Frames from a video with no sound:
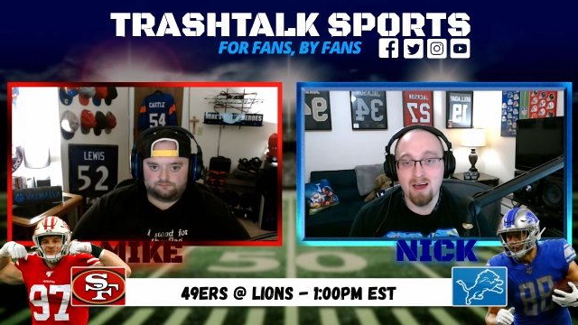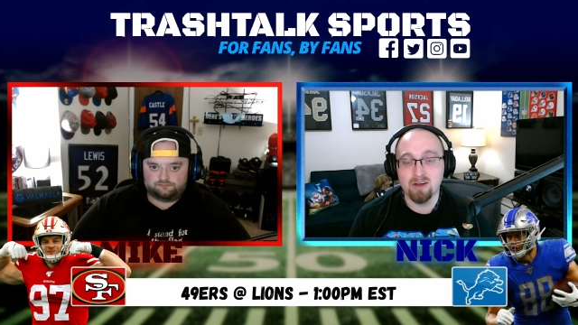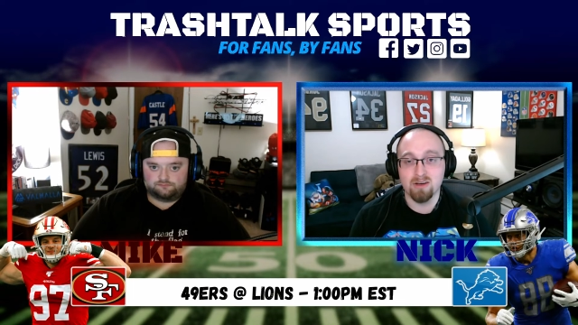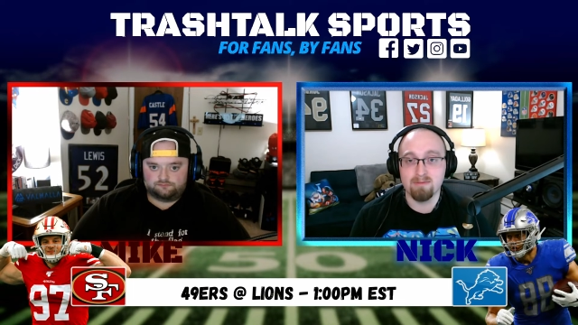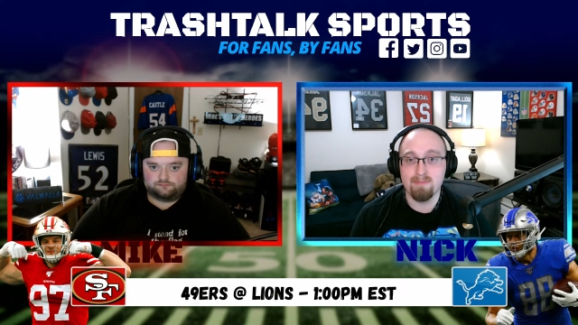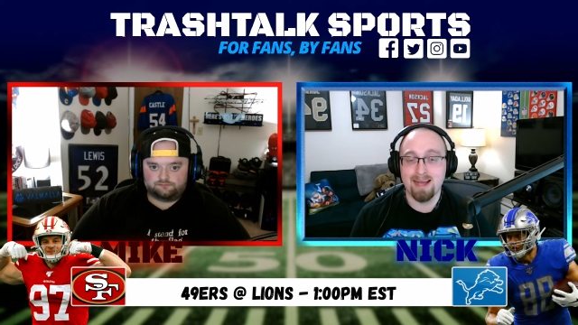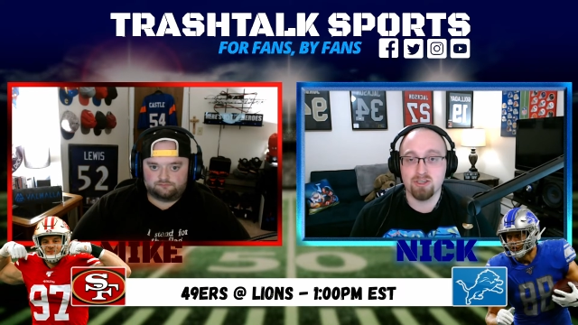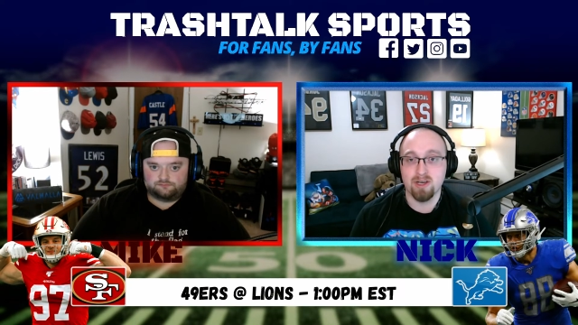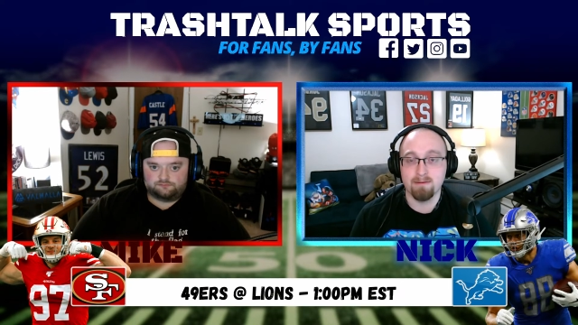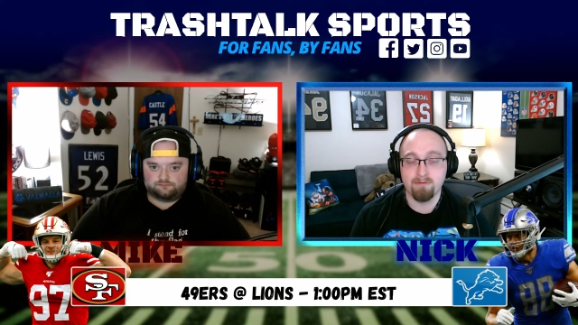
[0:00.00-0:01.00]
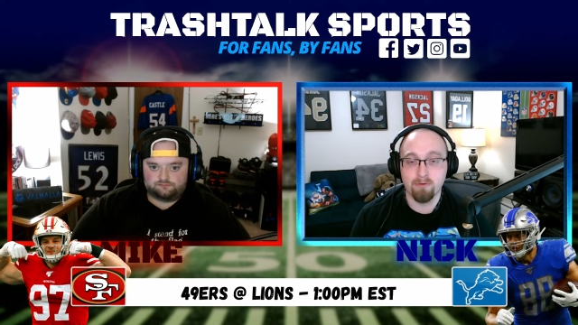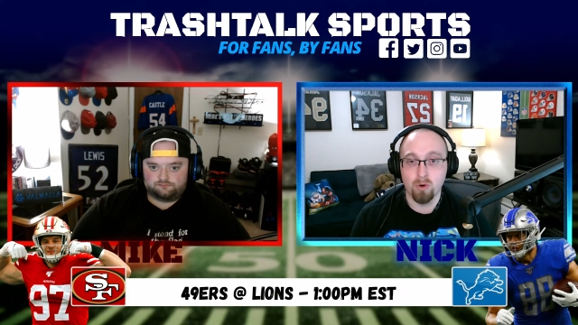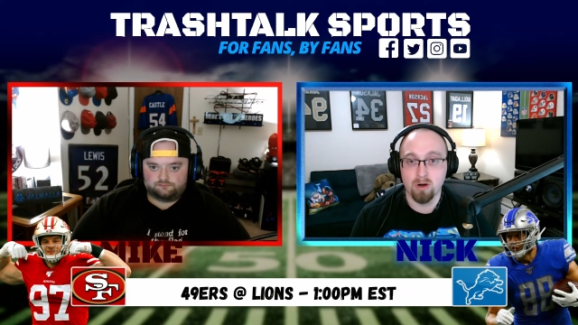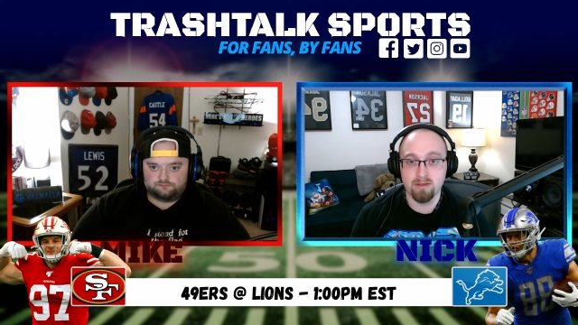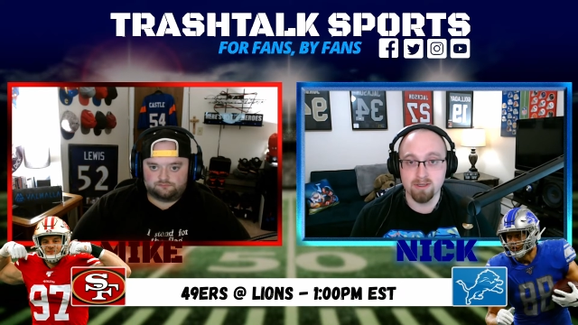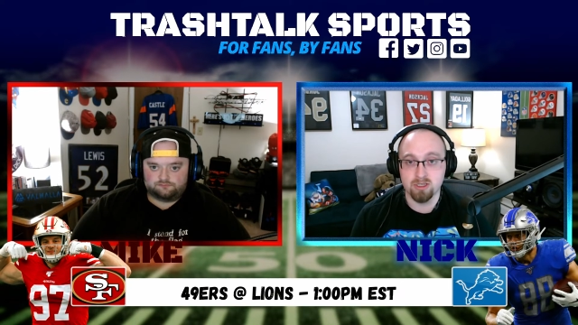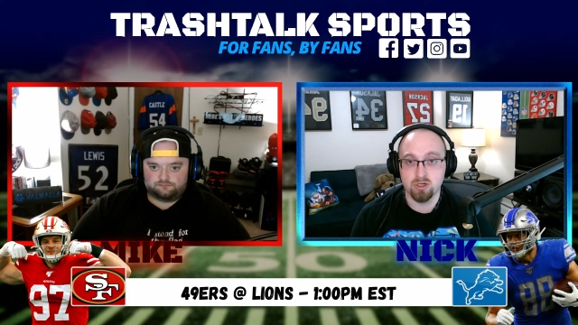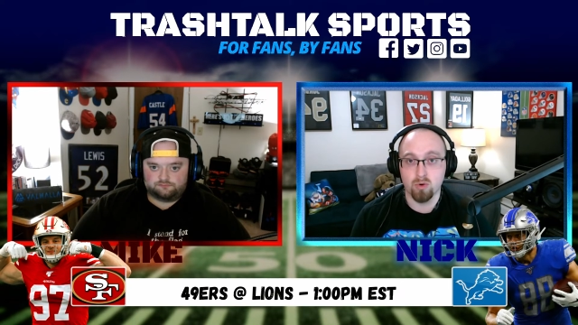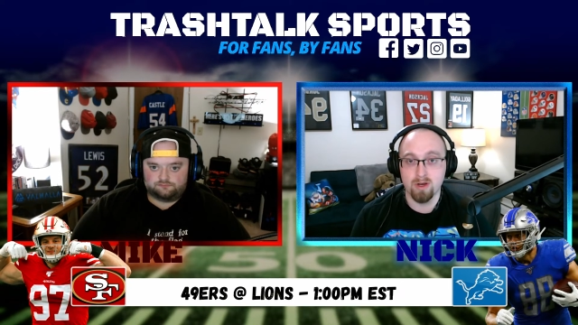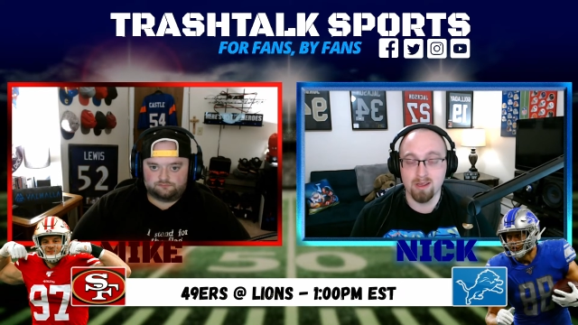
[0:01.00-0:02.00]
Speaker 1: a good matchup for the
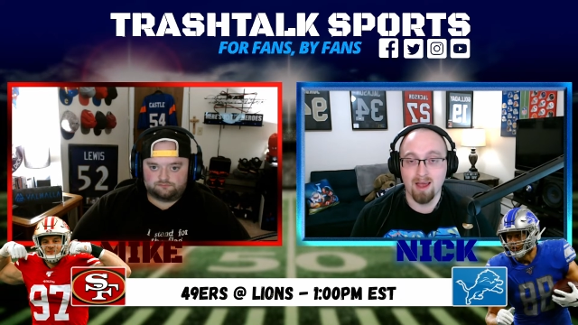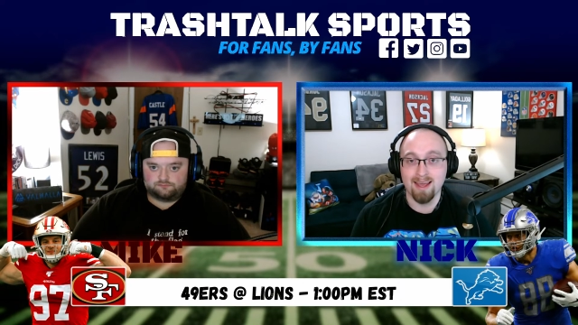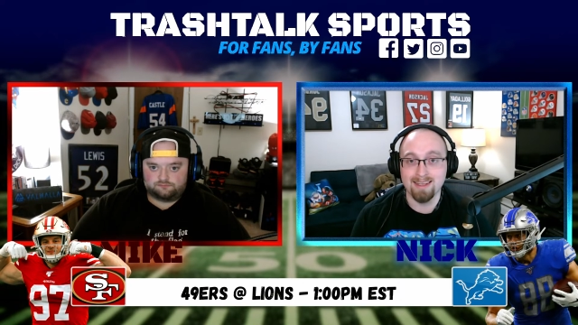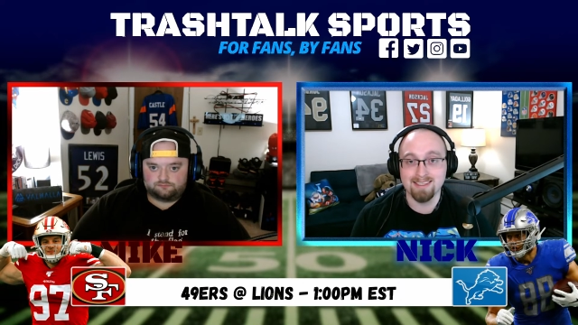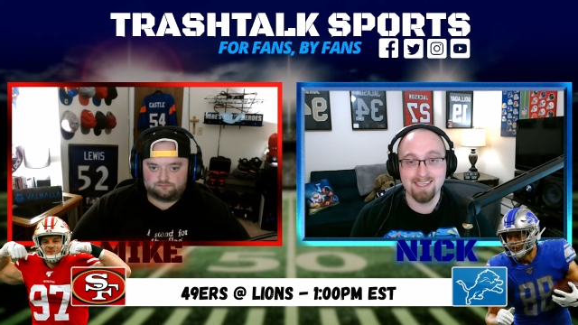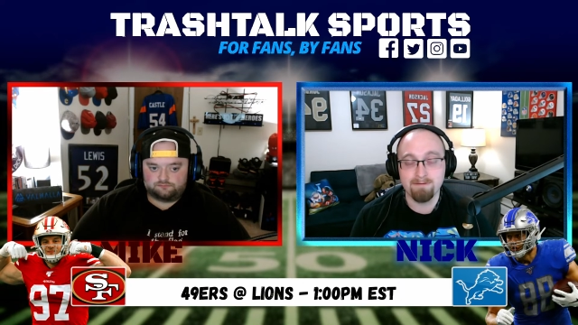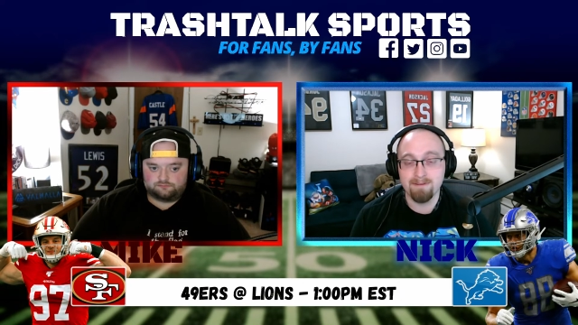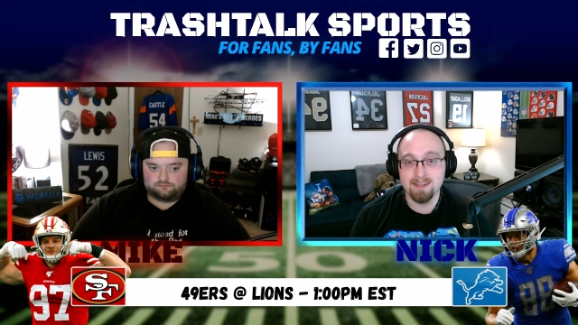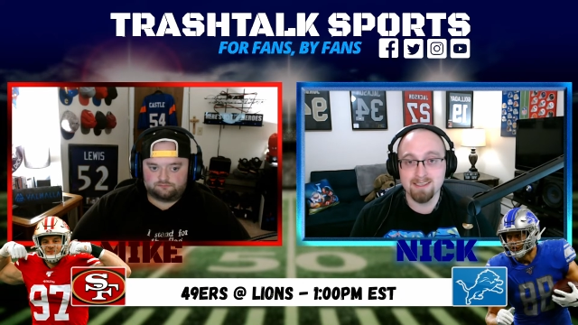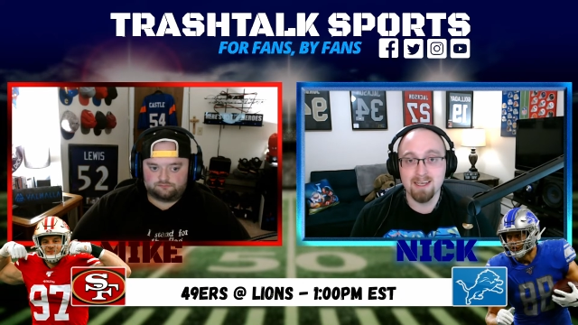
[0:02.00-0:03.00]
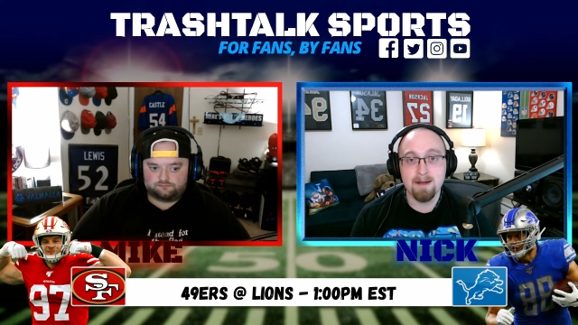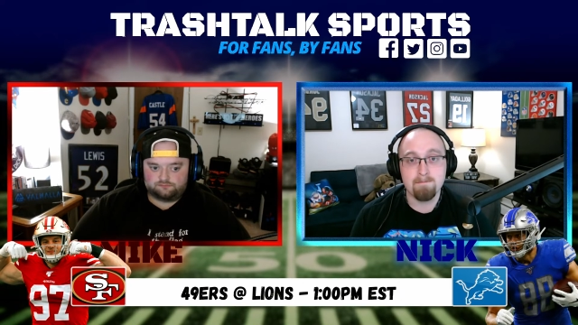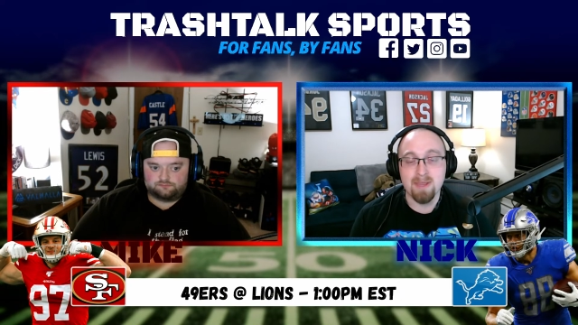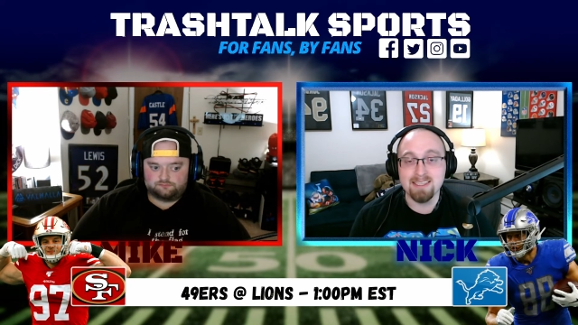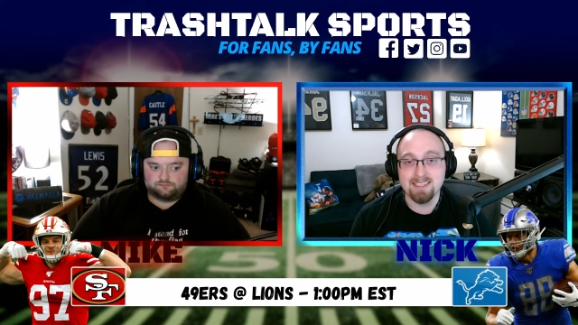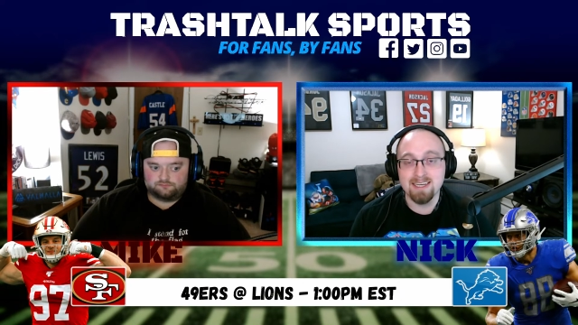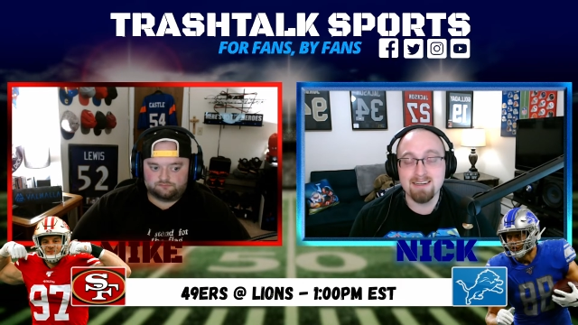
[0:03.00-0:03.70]
Detroit Lions defense they did